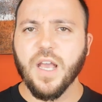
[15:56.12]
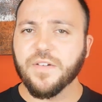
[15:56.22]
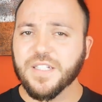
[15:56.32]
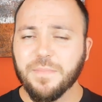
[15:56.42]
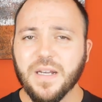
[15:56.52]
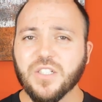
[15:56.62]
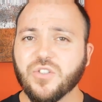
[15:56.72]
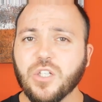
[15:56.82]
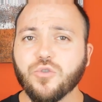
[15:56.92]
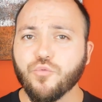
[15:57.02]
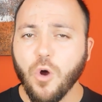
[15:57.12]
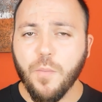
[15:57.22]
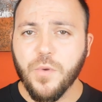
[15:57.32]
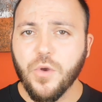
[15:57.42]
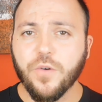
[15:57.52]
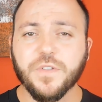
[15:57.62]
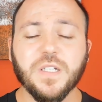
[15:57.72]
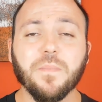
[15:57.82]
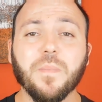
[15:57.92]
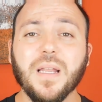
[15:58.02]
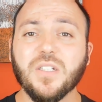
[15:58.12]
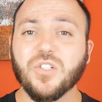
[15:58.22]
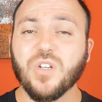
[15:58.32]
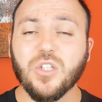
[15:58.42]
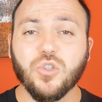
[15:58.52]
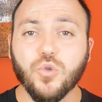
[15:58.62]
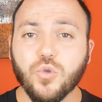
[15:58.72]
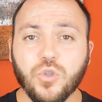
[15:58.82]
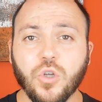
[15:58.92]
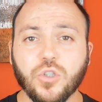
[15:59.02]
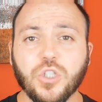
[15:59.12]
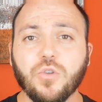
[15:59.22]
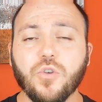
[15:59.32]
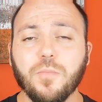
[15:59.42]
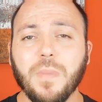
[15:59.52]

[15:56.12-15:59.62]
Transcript: if somebody's trying to rob you, if somebody's trying to, you know, steal your